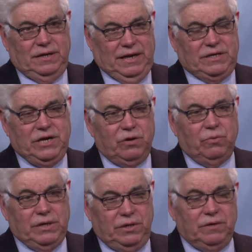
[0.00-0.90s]
in a tier
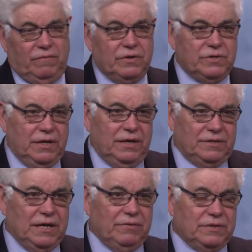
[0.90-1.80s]
one university
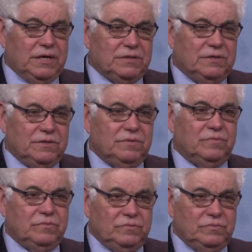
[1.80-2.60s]
in South Texas.